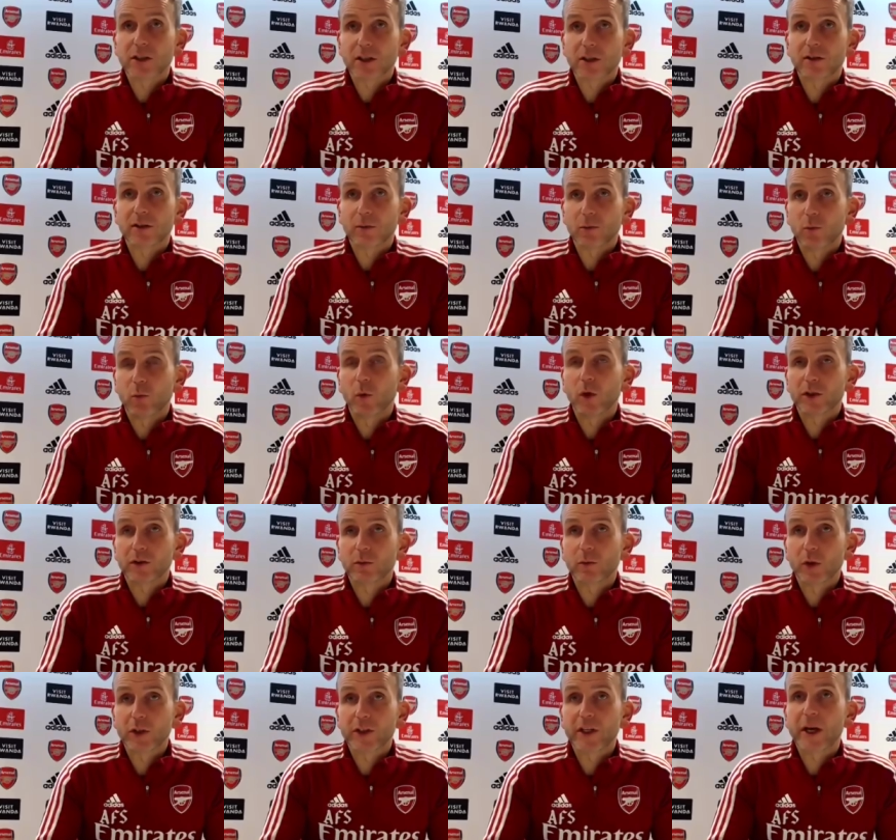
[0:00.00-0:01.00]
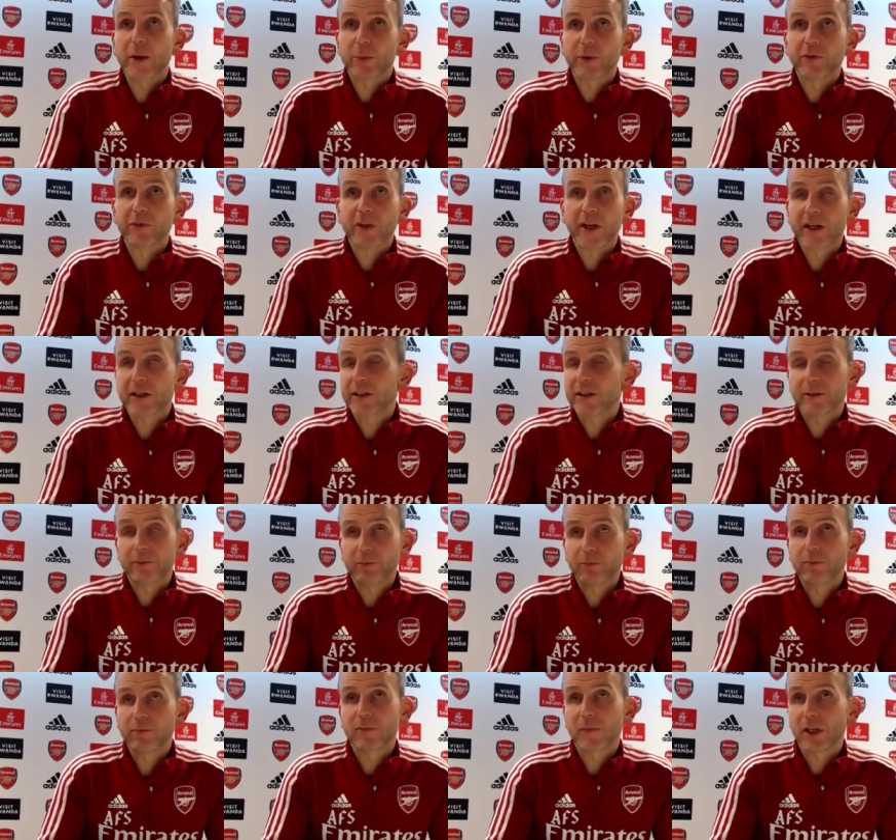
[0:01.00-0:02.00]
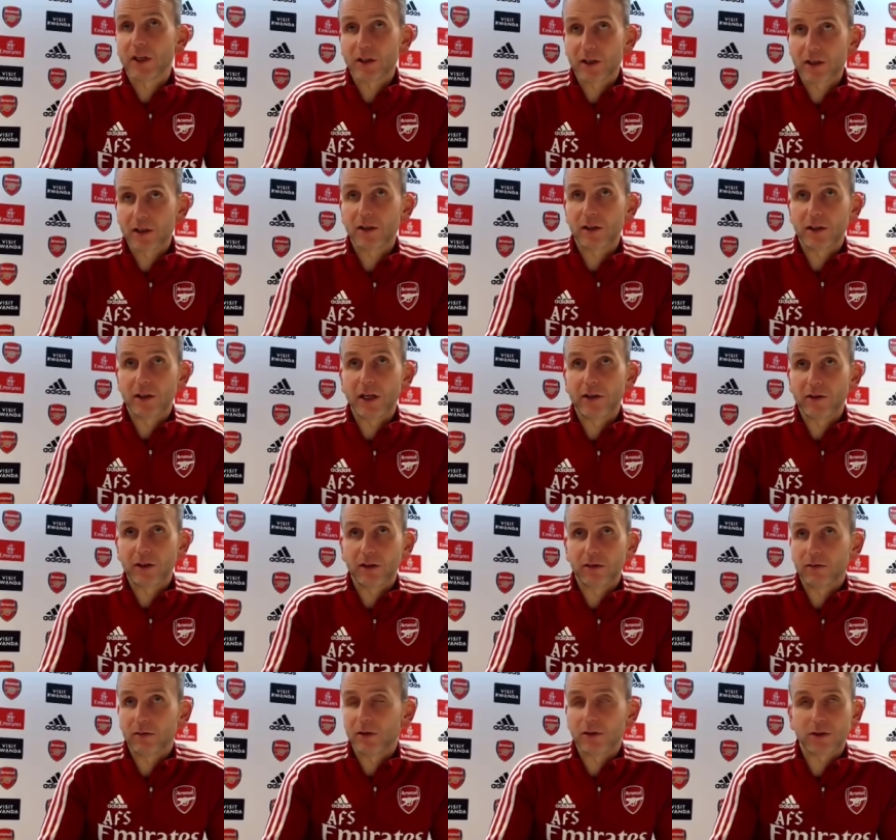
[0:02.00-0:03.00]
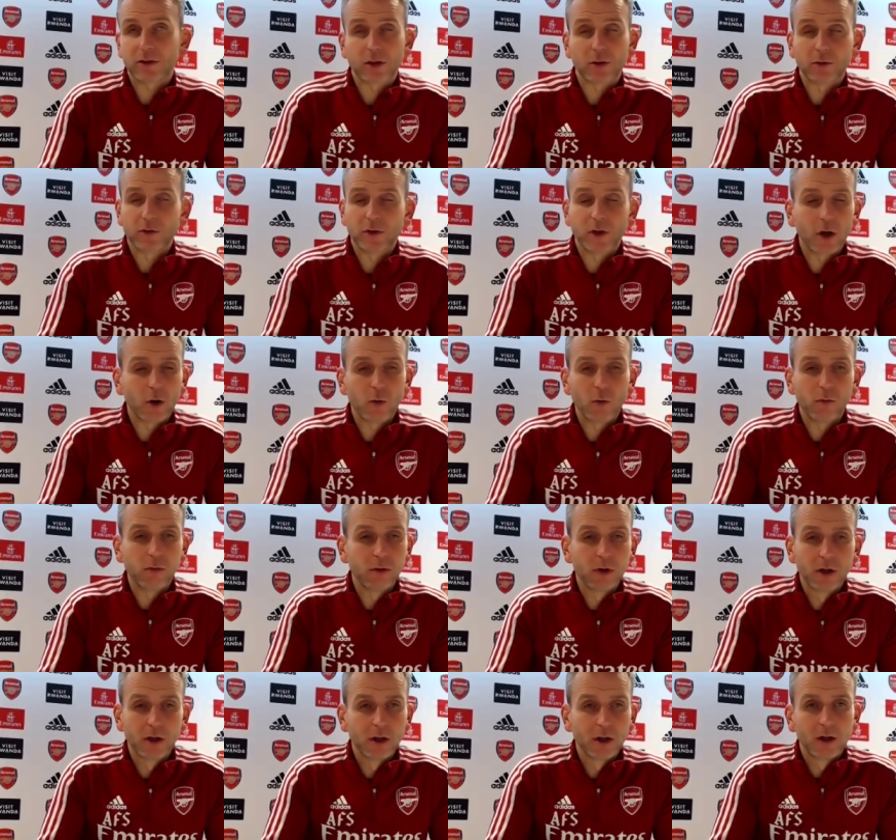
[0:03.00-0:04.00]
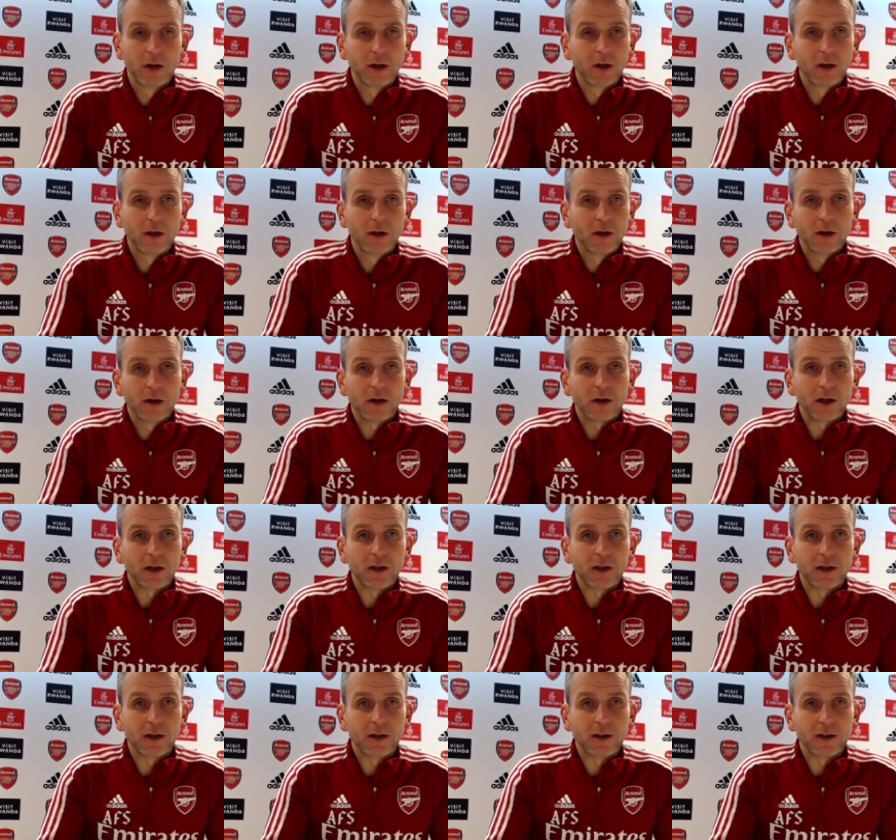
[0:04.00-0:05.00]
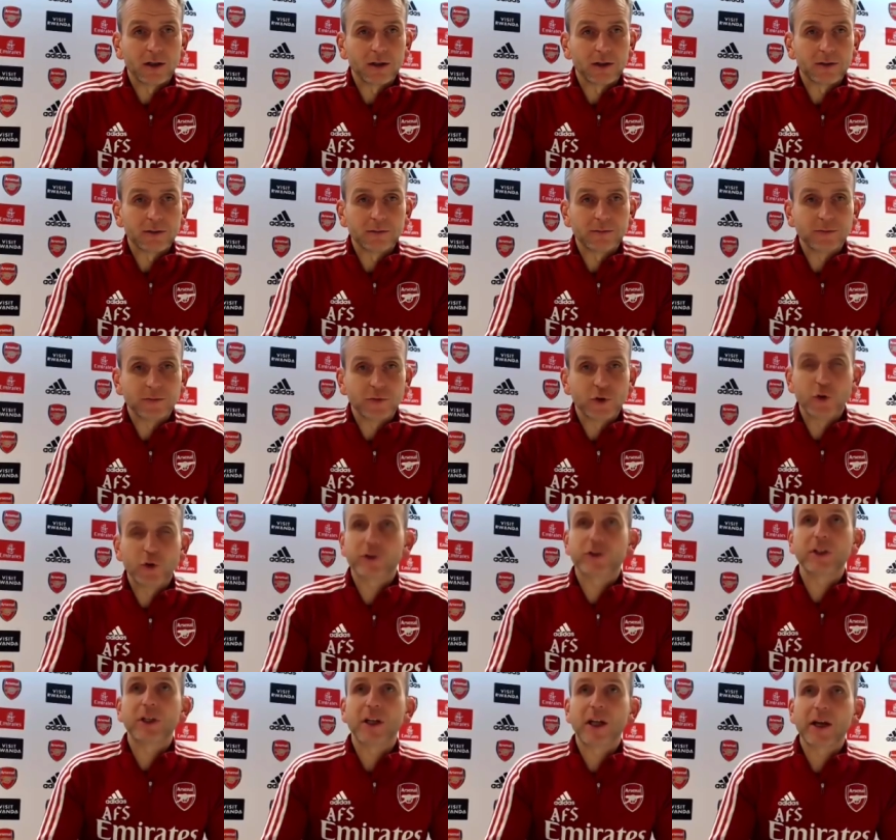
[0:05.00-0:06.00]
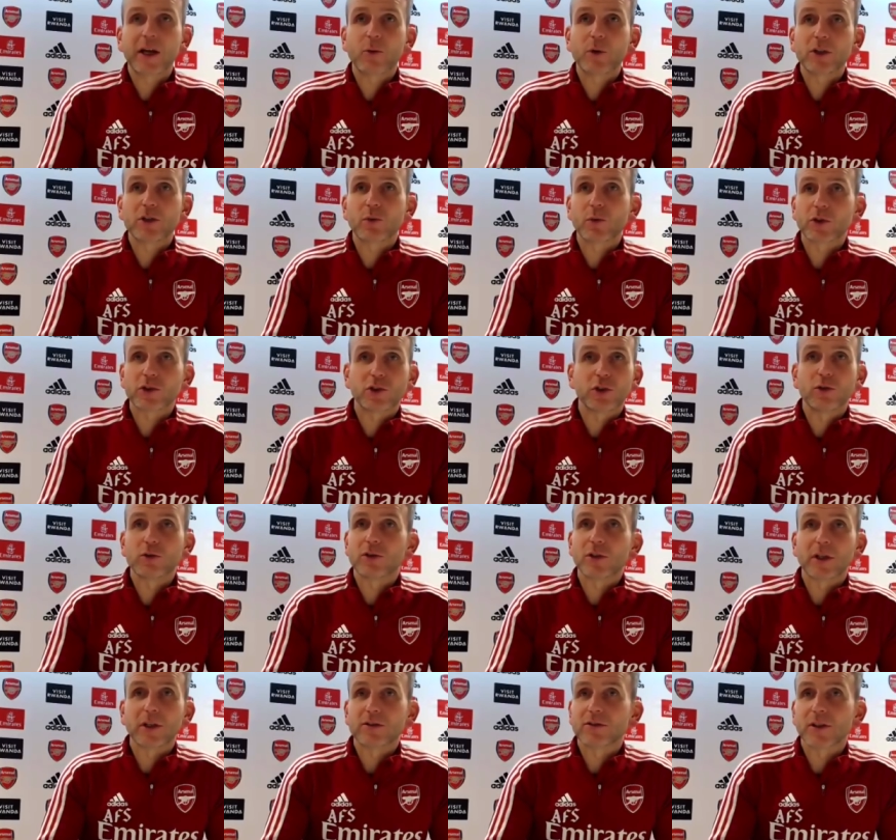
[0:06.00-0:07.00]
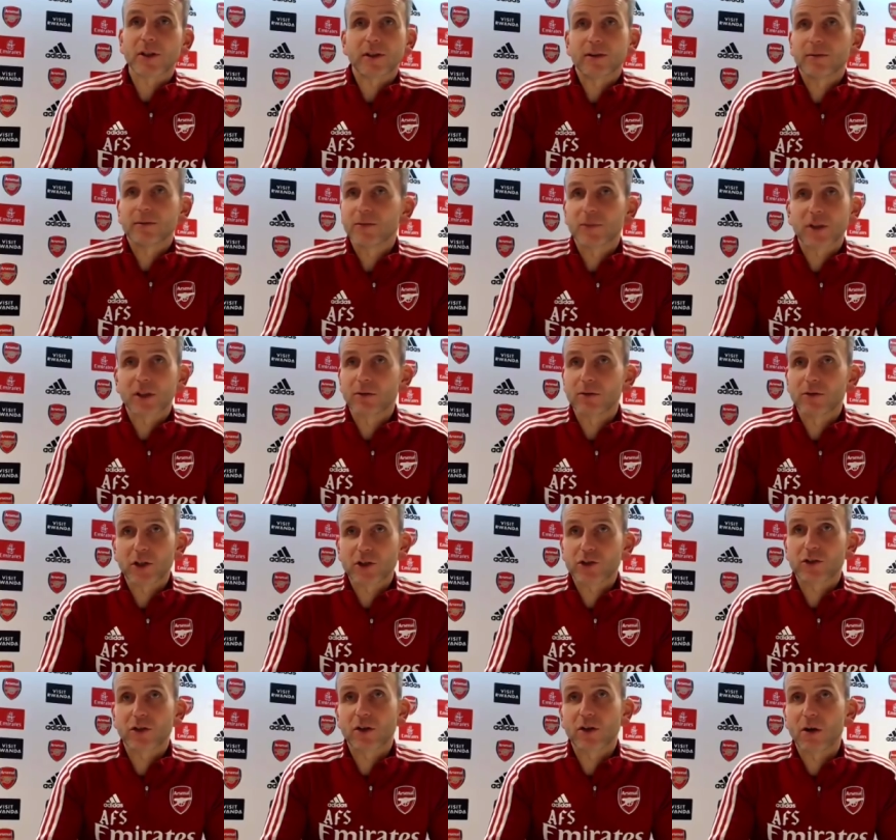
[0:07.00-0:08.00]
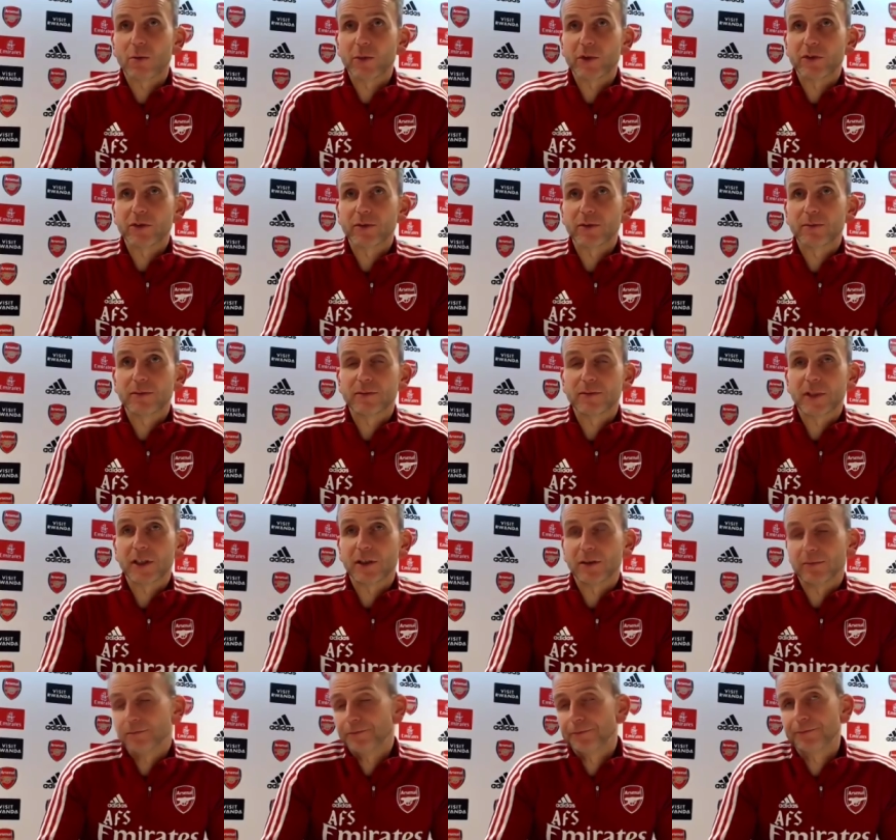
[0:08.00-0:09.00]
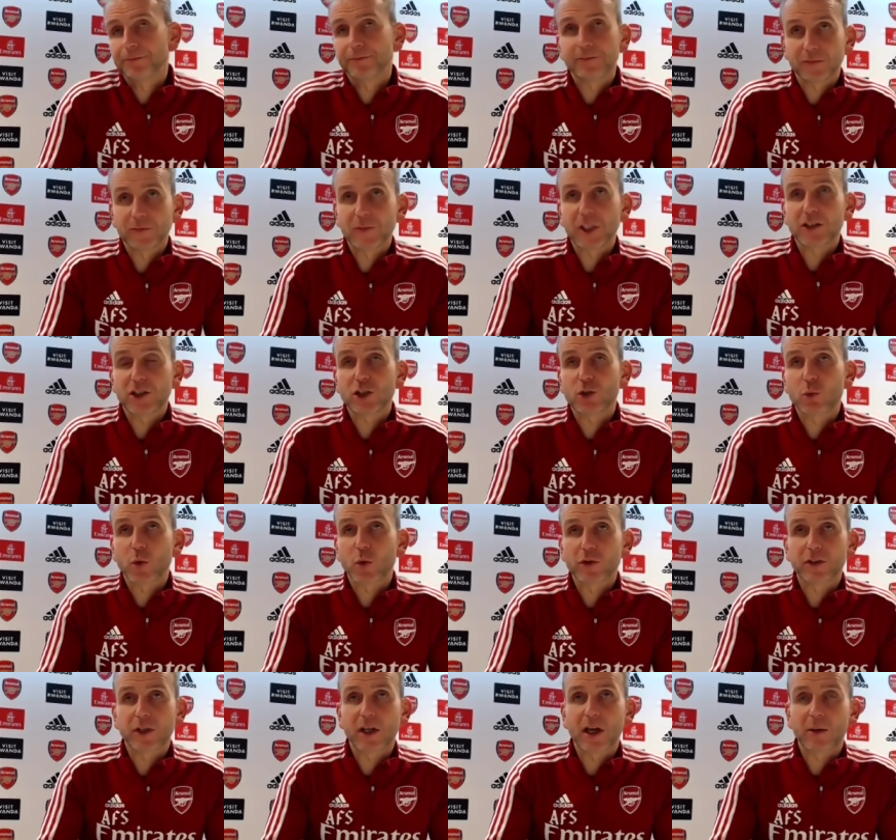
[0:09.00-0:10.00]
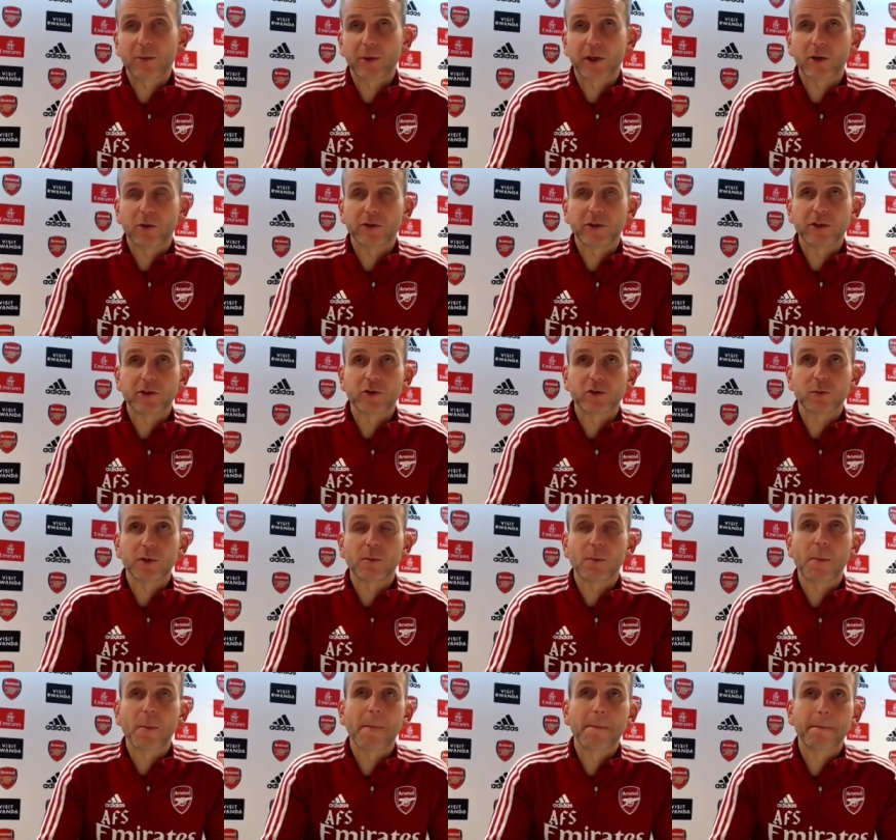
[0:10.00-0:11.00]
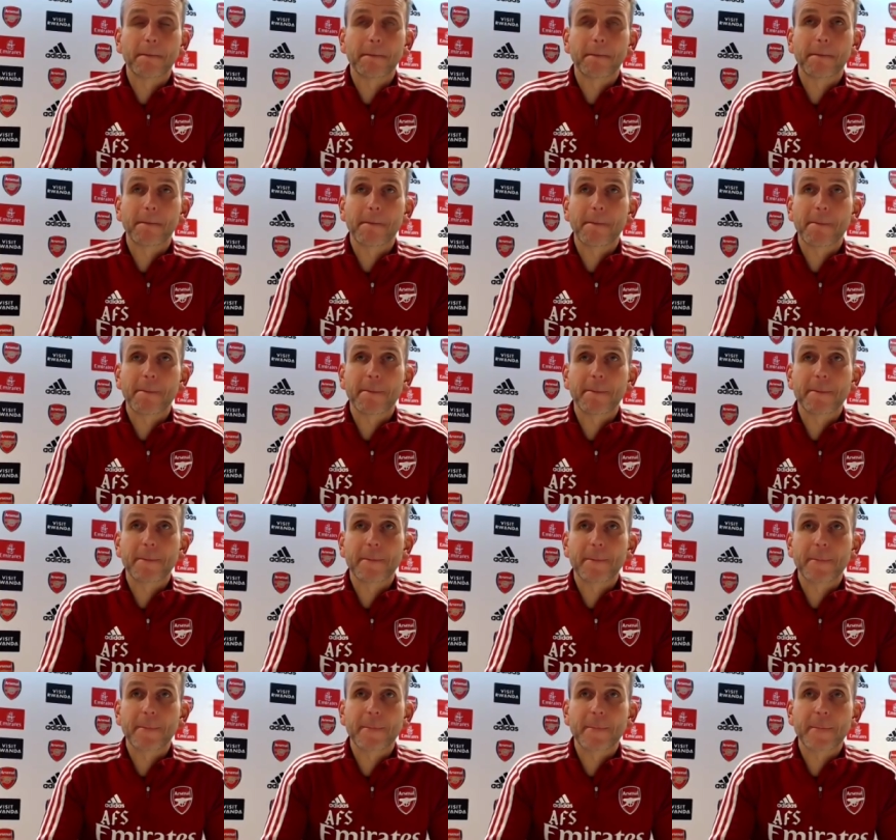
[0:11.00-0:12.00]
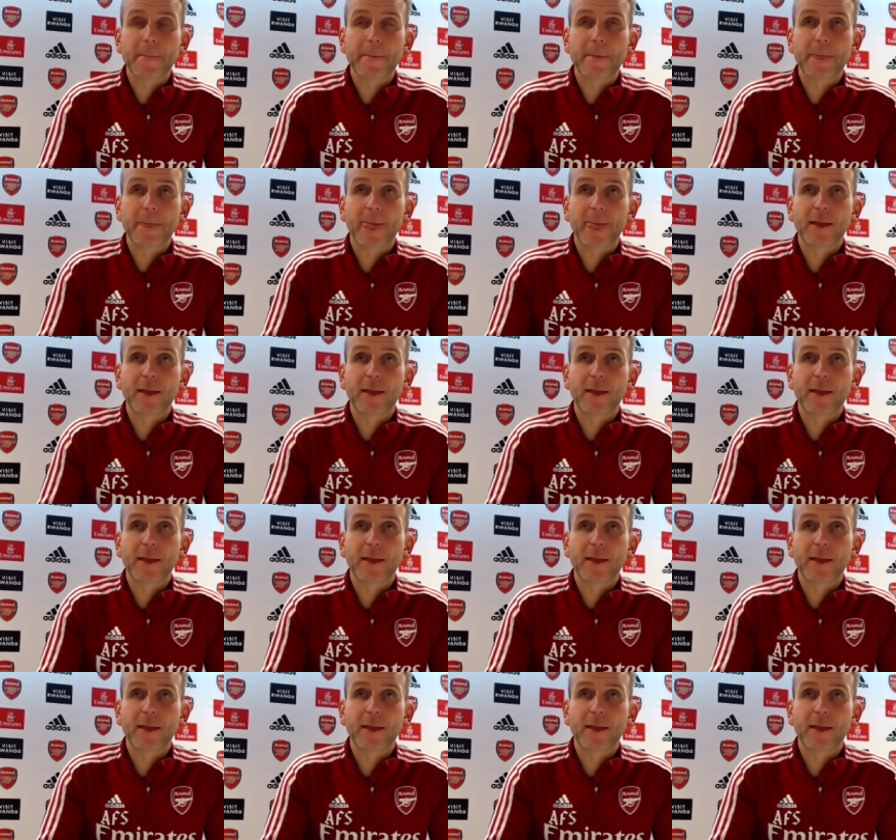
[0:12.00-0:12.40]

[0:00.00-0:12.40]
said, "What what happened there?" Then, and, uh, so no uh, dirty language was used. Let's say so. Just a comment. That is what Gabriel tells me. And, and just